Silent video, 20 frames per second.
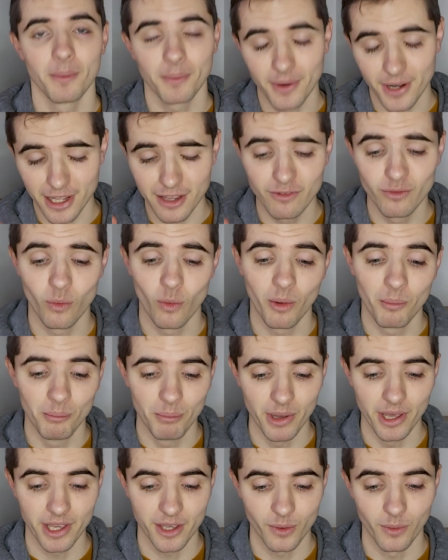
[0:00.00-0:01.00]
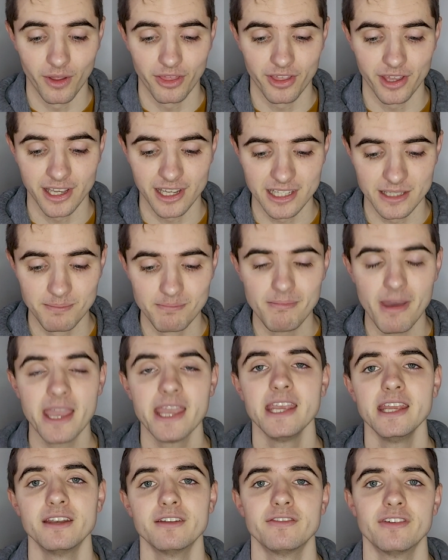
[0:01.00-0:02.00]
I'm going to give 1 pick who I think is
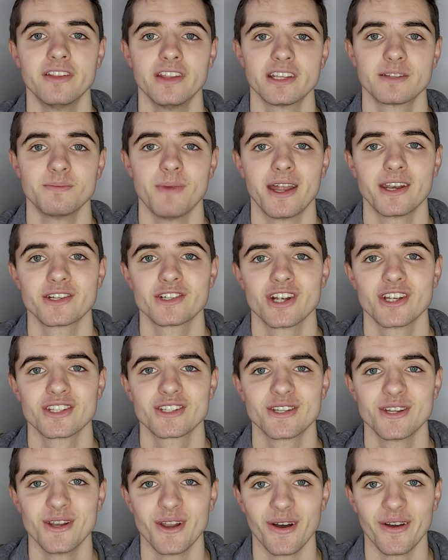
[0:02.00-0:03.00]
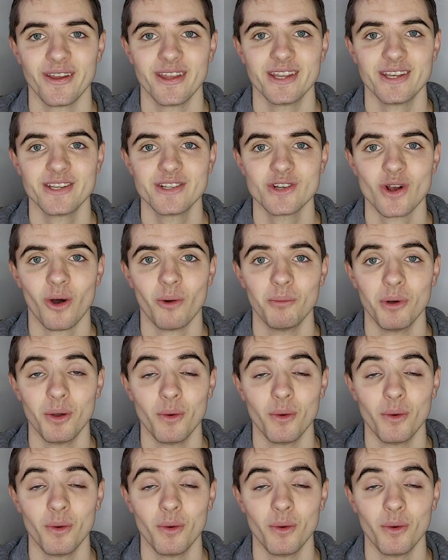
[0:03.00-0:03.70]
made for this Manchester United job,